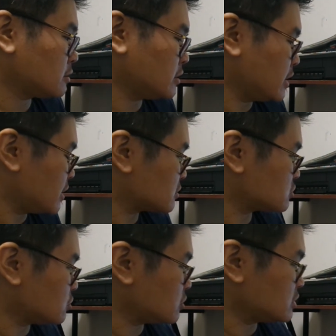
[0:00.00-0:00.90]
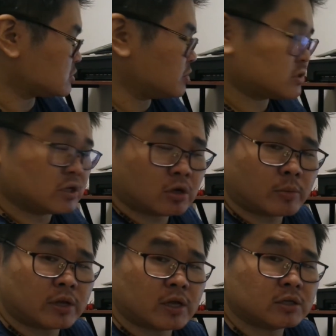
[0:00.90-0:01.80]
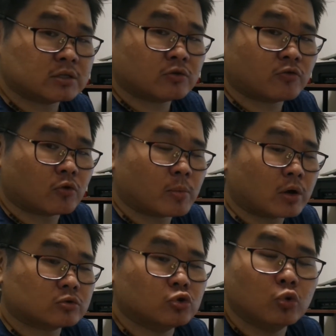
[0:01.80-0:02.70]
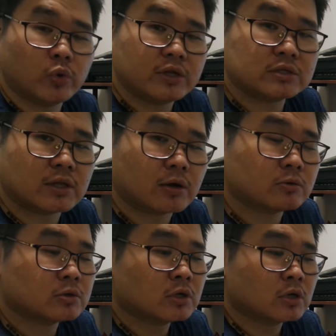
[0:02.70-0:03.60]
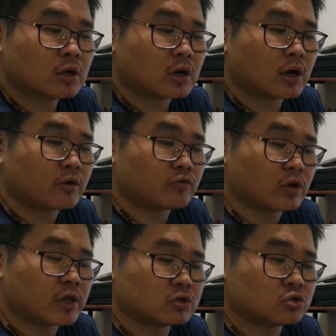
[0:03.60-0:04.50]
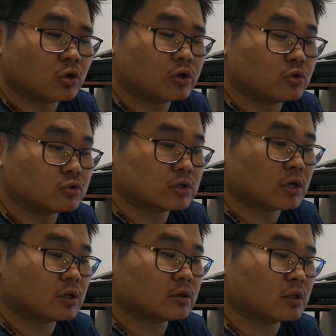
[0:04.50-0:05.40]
yeah, so it's been sitting on my desk for about 2 weeks now. I've really enjoyed using it.